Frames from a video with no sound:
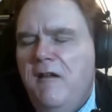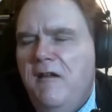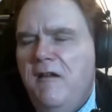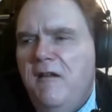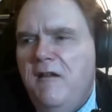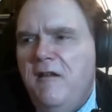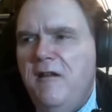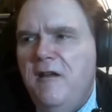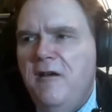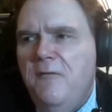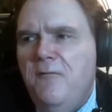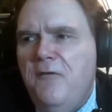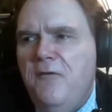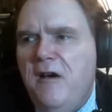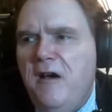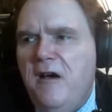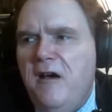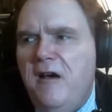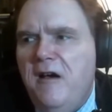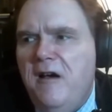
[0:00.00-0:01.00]
if
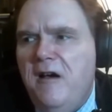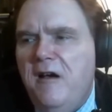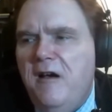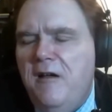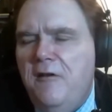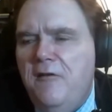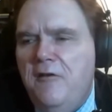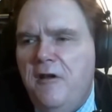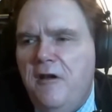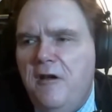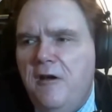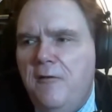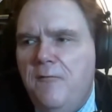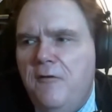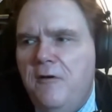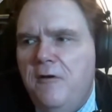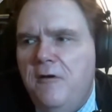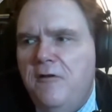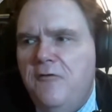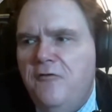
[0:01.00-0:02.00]
I
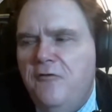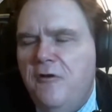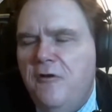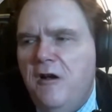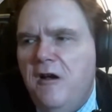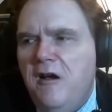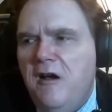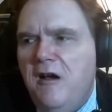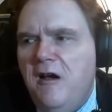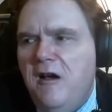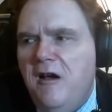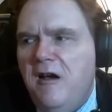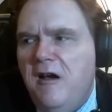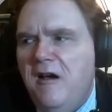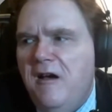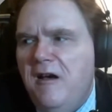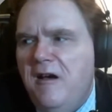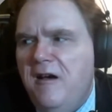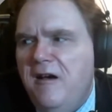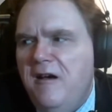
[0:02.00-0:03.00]
never
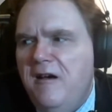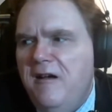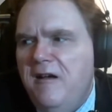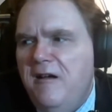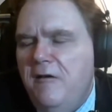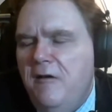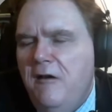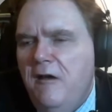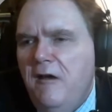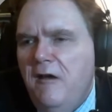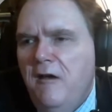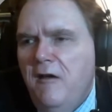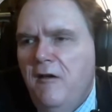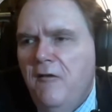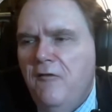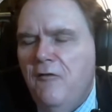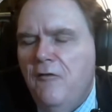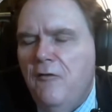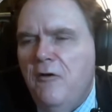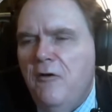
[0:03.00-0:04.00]
try.
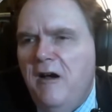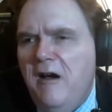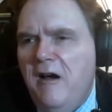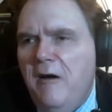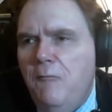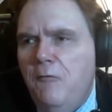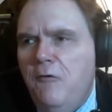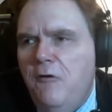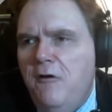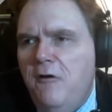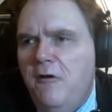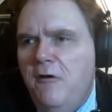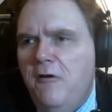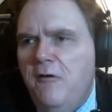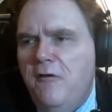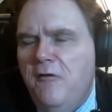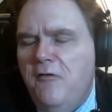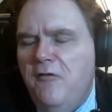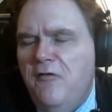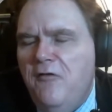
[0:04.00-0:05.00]
So I
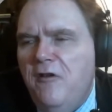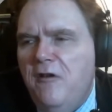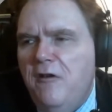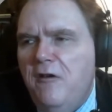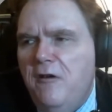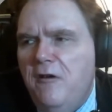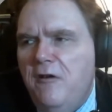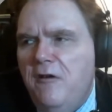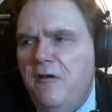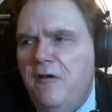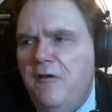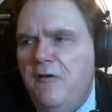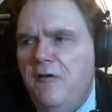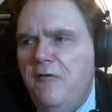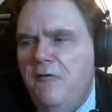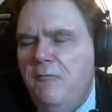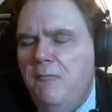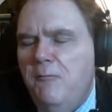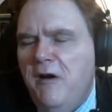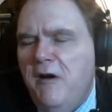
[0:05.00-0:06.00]
will
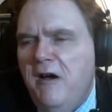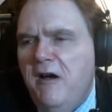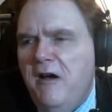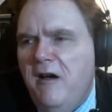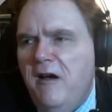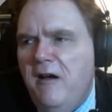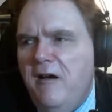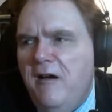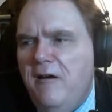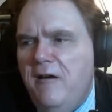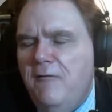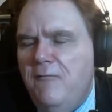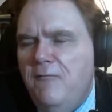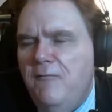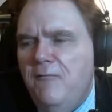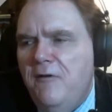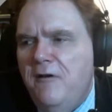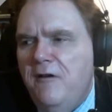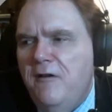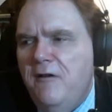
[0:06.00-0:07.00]
sail my
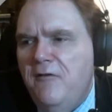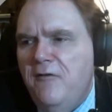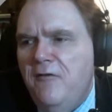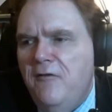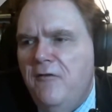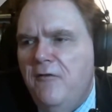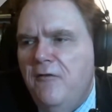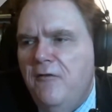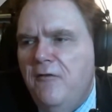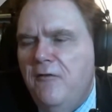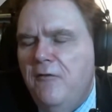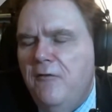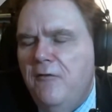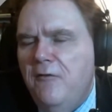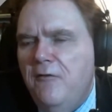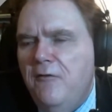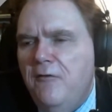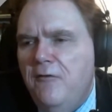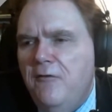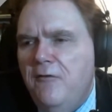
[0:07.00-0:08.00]

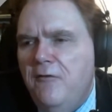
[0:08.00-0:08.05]
vessel